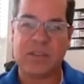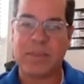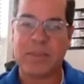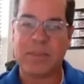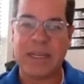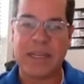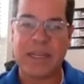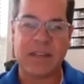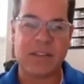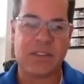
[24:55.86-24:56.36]

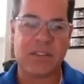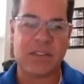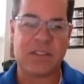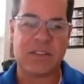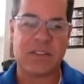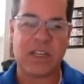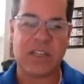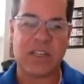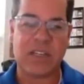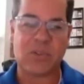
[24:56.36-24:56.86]
meetings
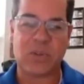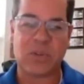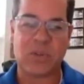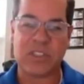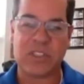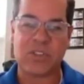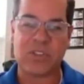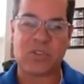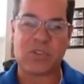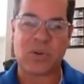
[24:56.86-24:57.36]
and
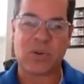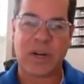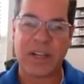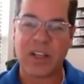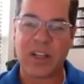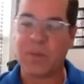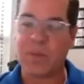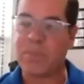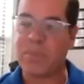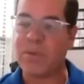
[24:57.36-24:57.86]
really just try
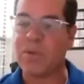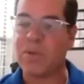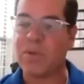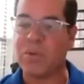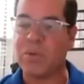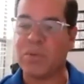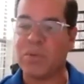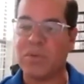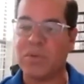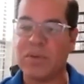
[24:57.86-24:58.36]
to help
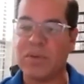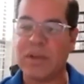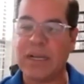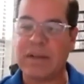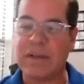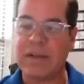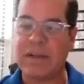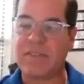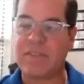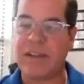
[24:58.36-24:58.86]
you
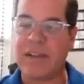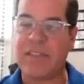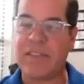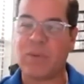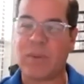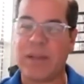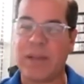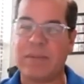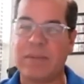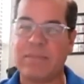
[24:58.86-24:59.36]
find
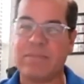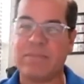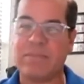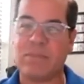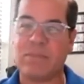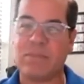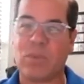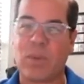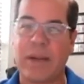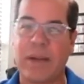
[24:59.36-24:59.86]
the
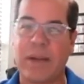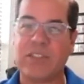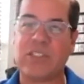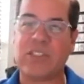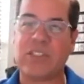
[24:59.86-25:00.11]
right